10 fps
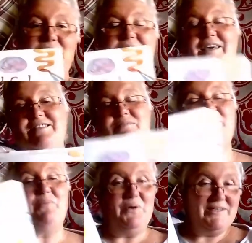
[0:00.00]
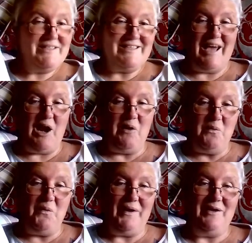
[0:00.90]
this book is a
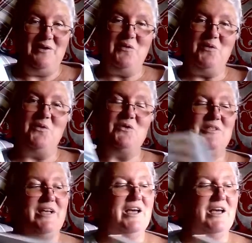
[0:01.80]
10-week course,